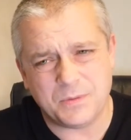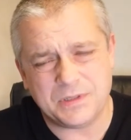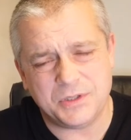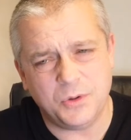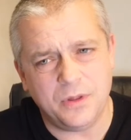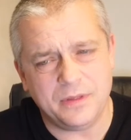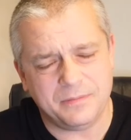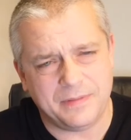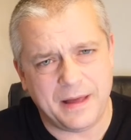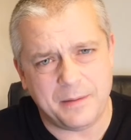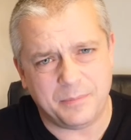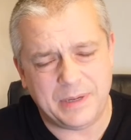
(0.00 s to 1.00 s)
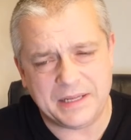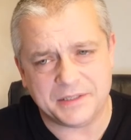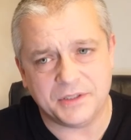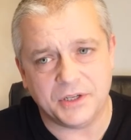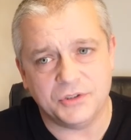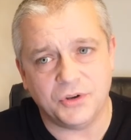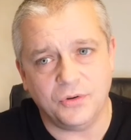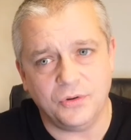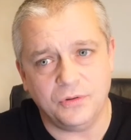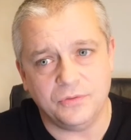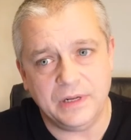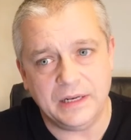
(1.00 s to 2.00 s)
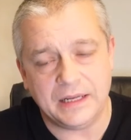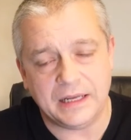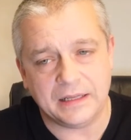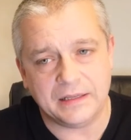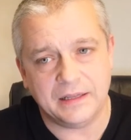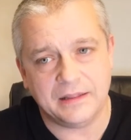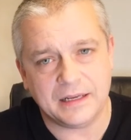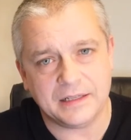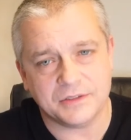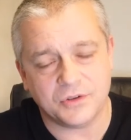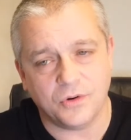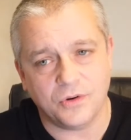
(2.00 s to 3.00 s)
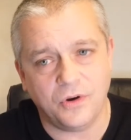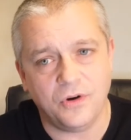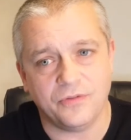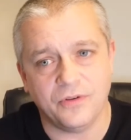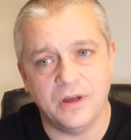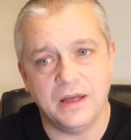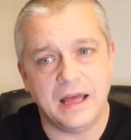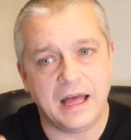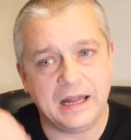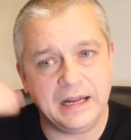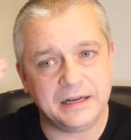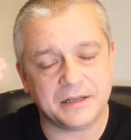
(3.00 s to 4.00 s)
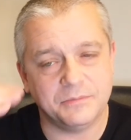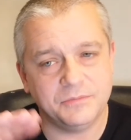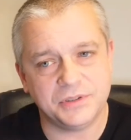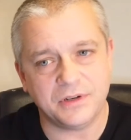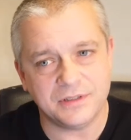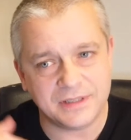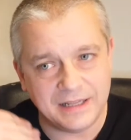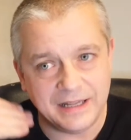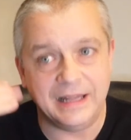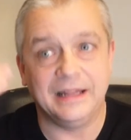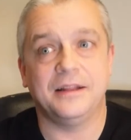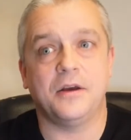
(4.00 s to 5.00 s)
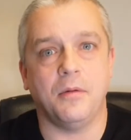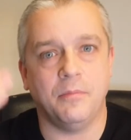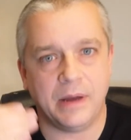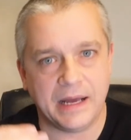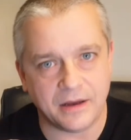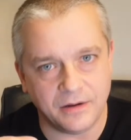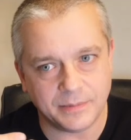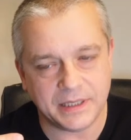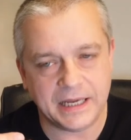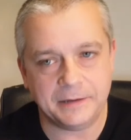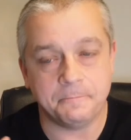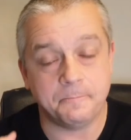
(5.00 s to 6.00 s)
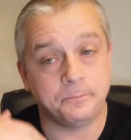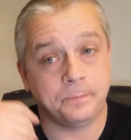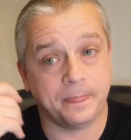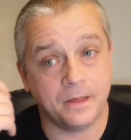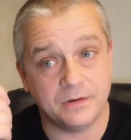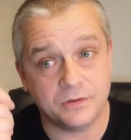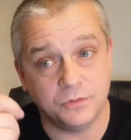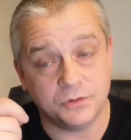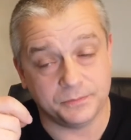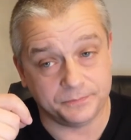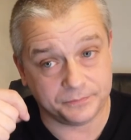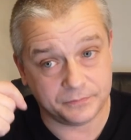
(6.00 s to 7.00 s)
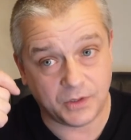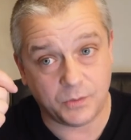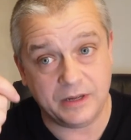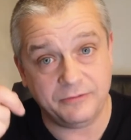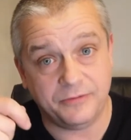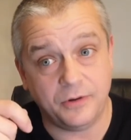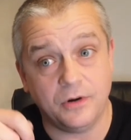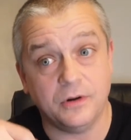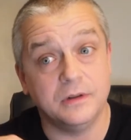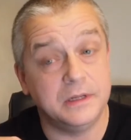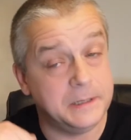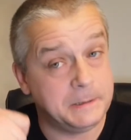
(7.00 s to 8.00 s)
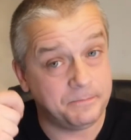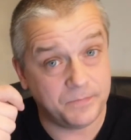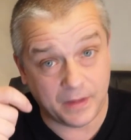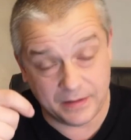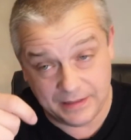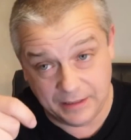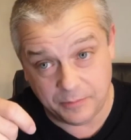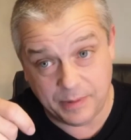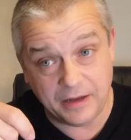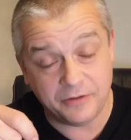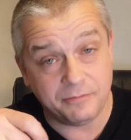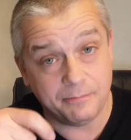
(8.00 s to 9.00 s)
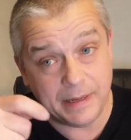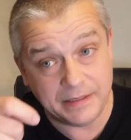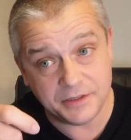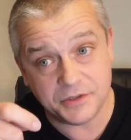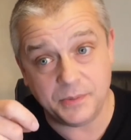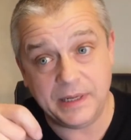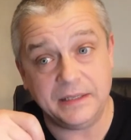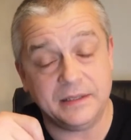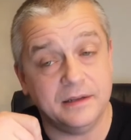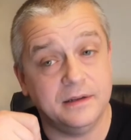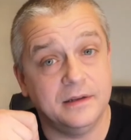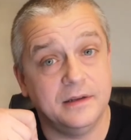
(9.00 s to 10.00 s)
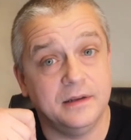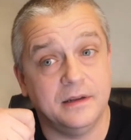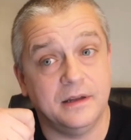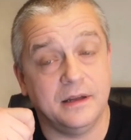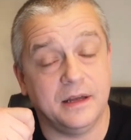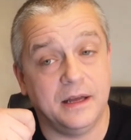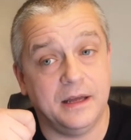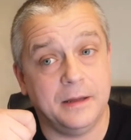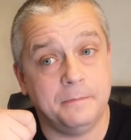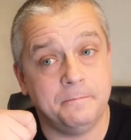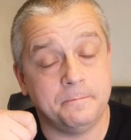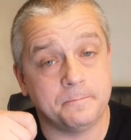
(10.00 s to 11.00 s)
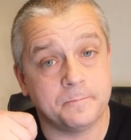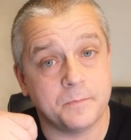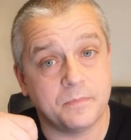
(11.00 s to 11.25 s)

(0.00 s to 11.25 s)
which is not that pleasant at all, really. You think it's gone off, and then it starts to come back up again. So it goes quite floral, little bit of mint sweet, mint